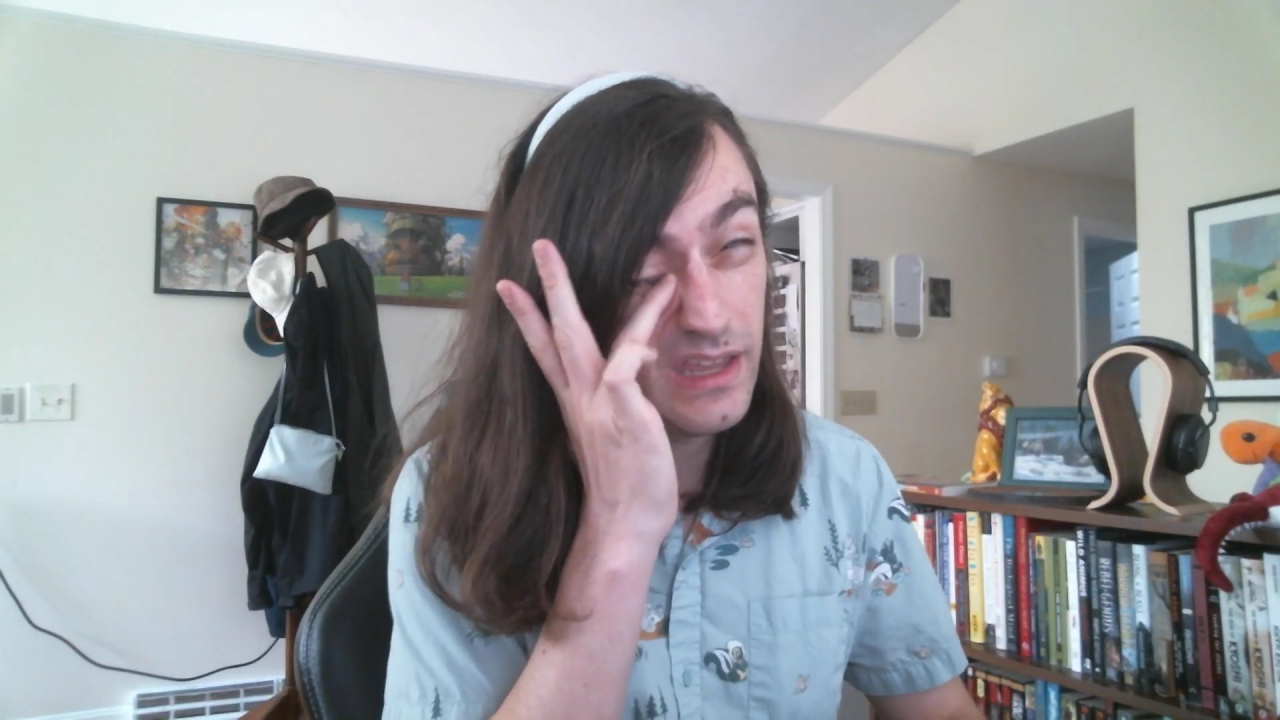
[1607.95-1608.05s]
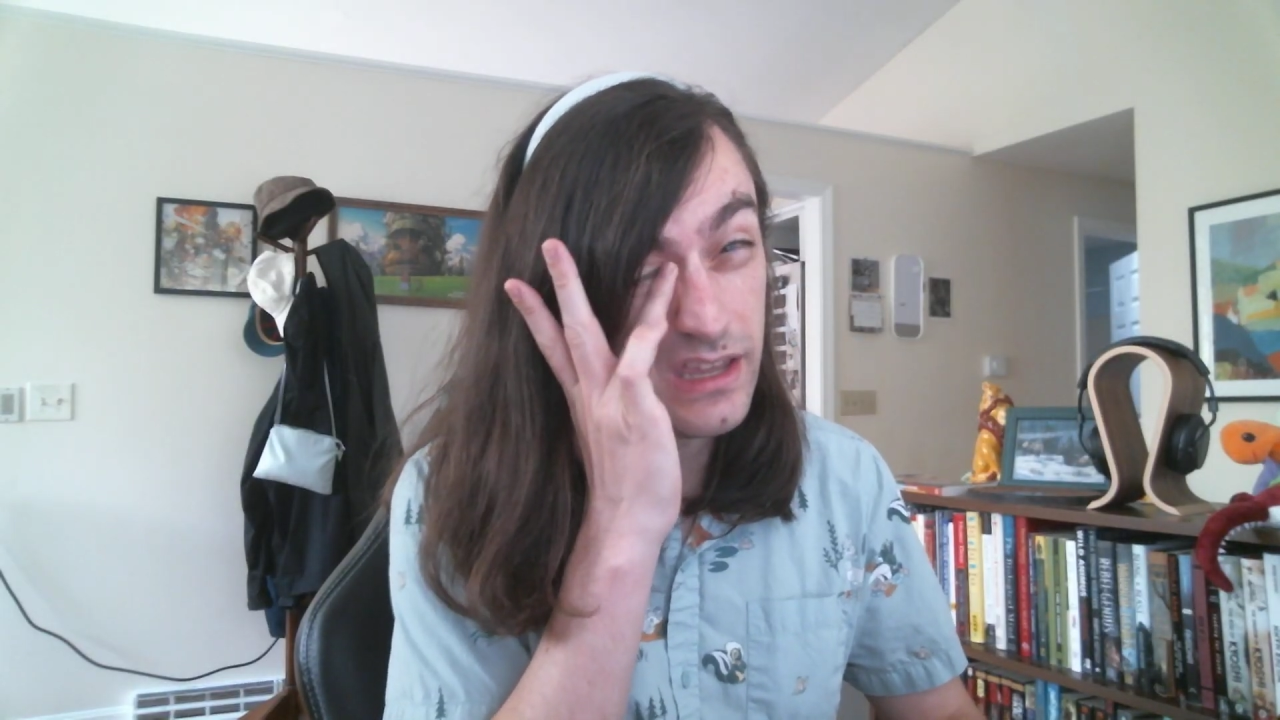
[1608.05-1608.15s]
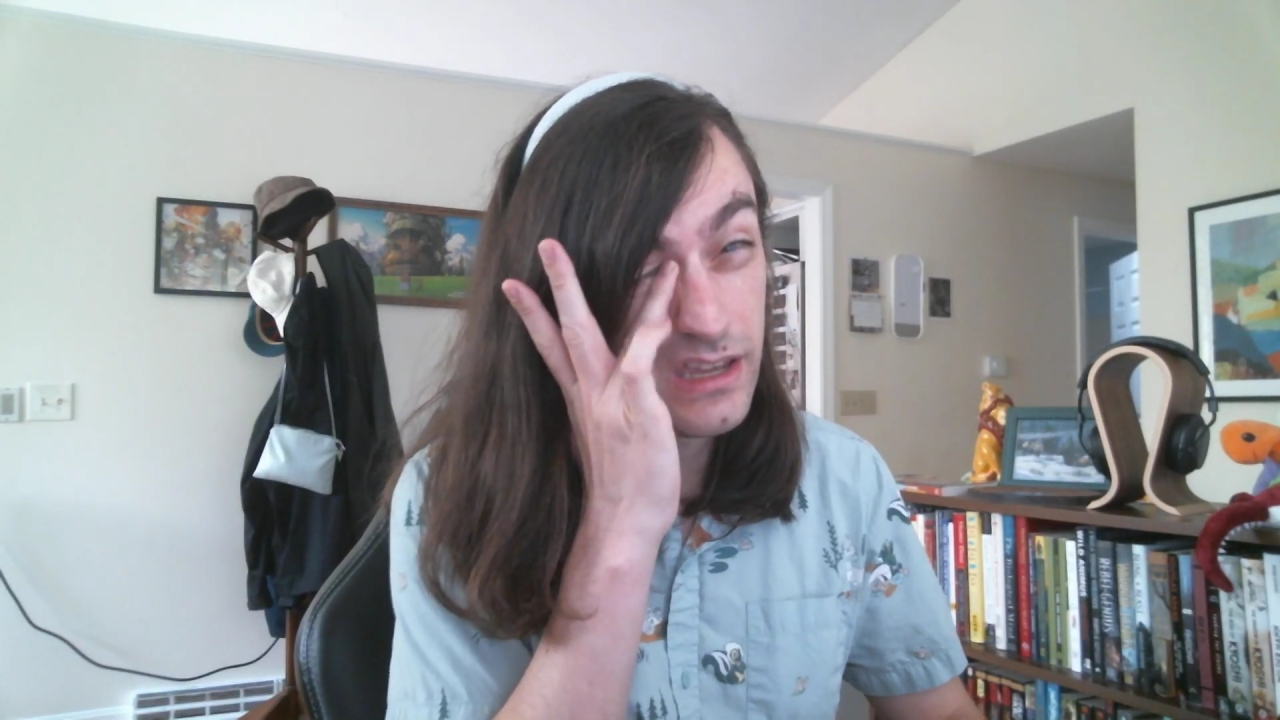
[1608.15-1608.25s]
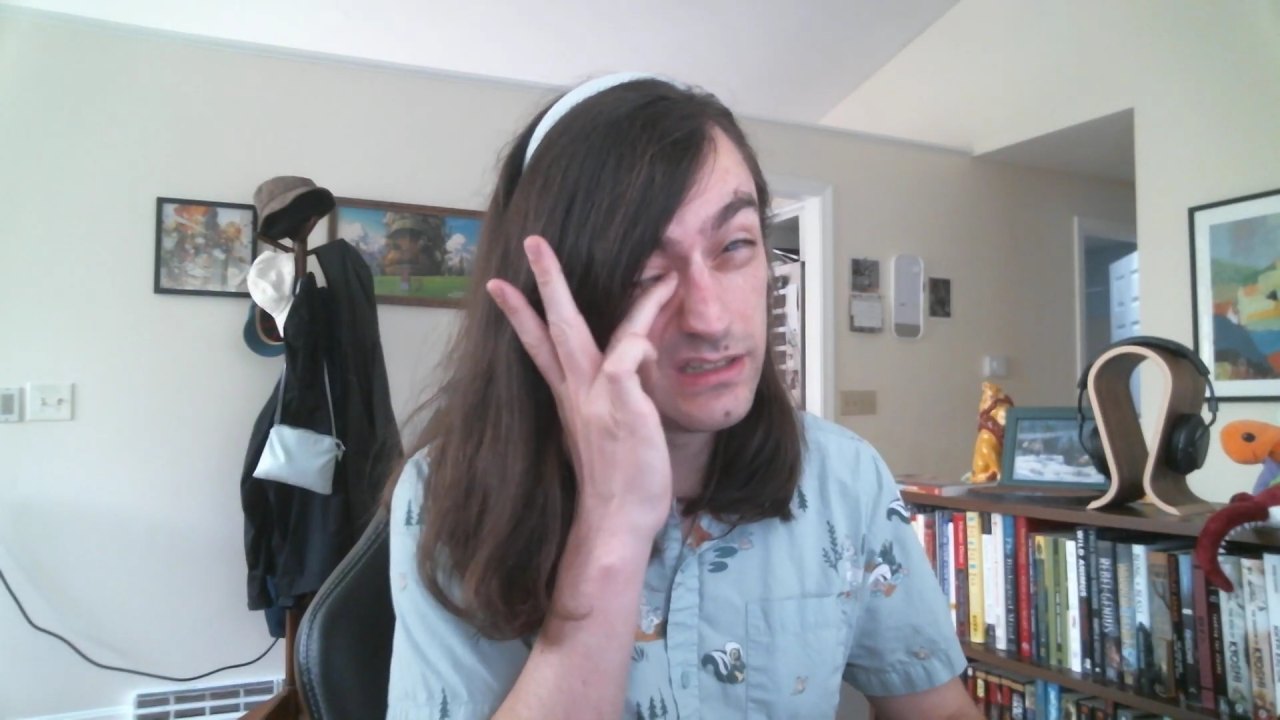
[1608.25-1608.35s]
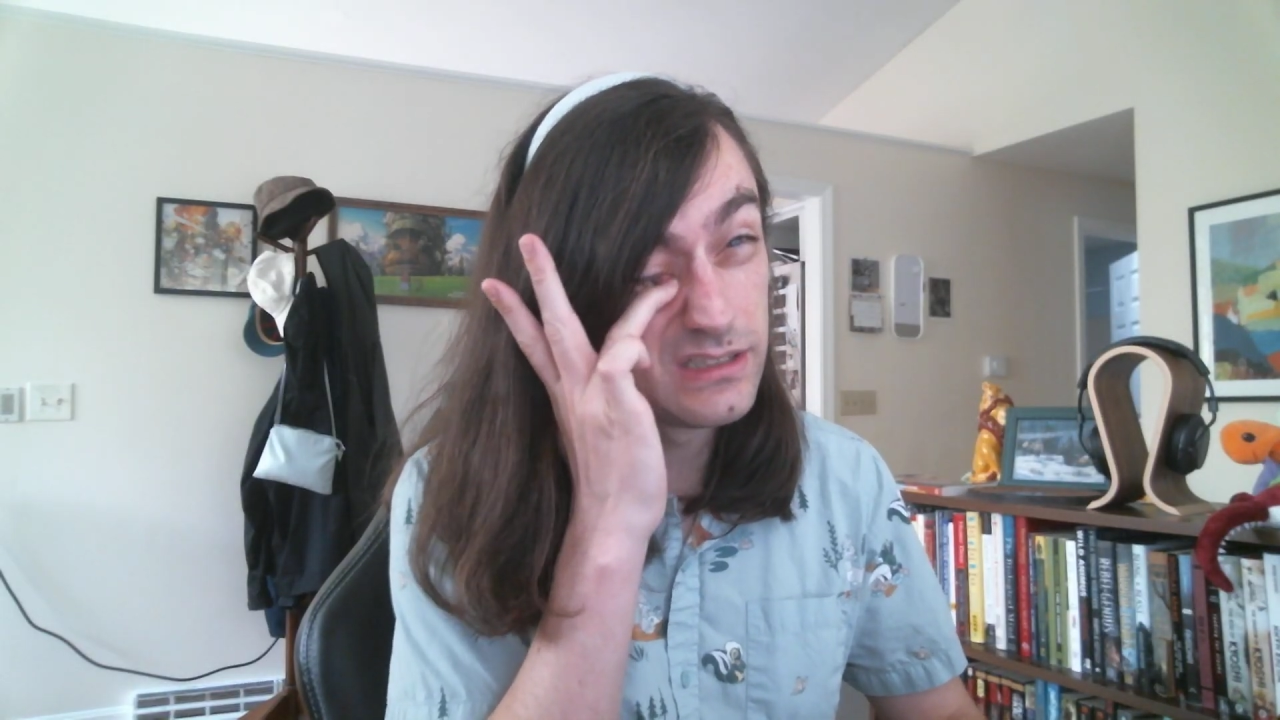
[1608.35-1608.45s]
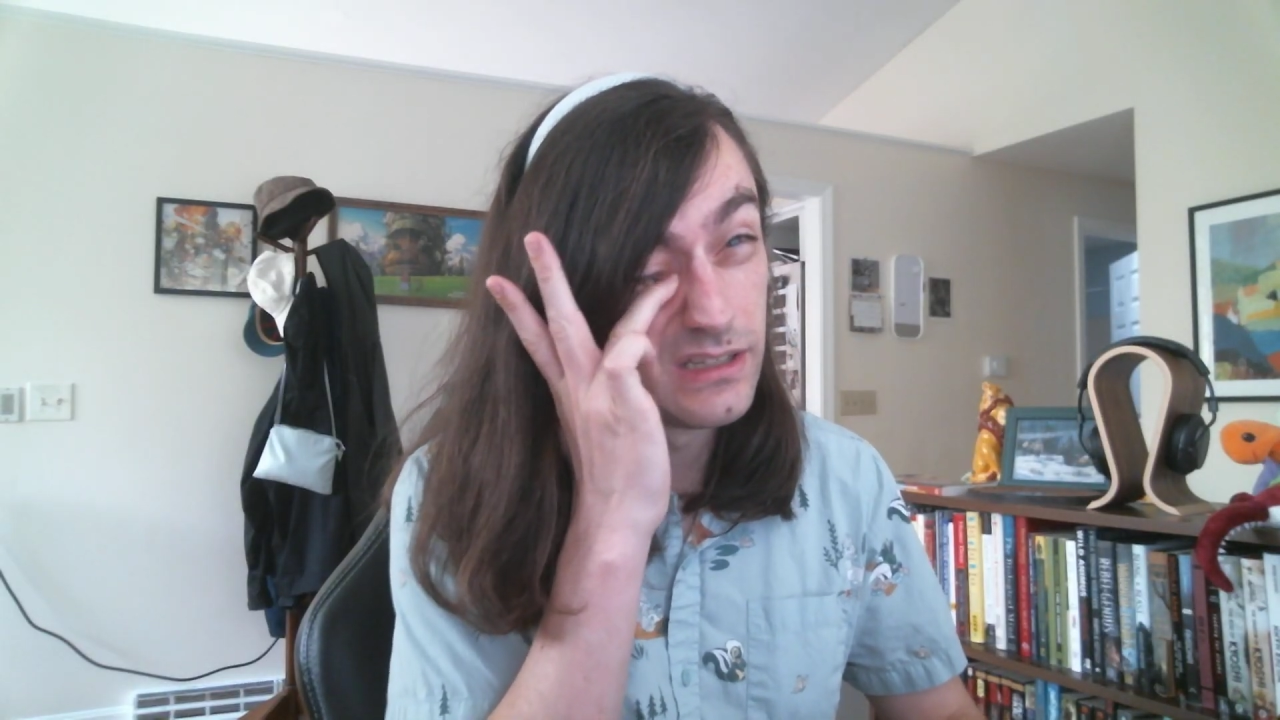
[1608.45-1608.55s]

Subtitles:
And